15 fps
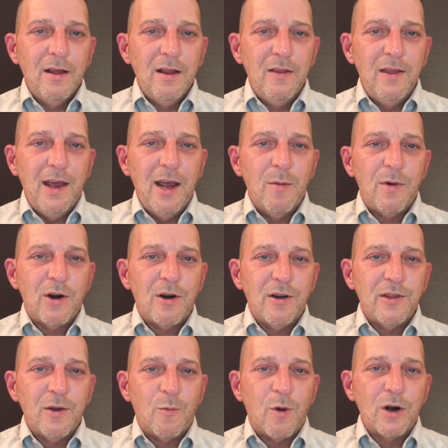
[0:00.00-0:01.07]
the
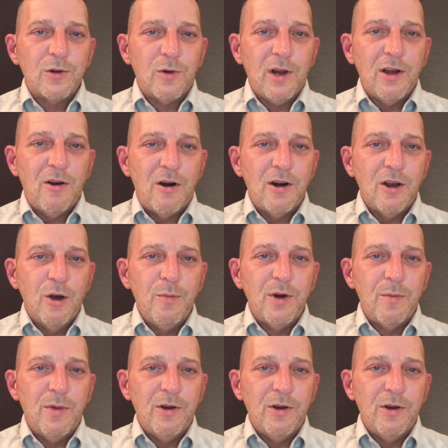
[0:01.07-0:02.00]
immigrant that worked really hard to open a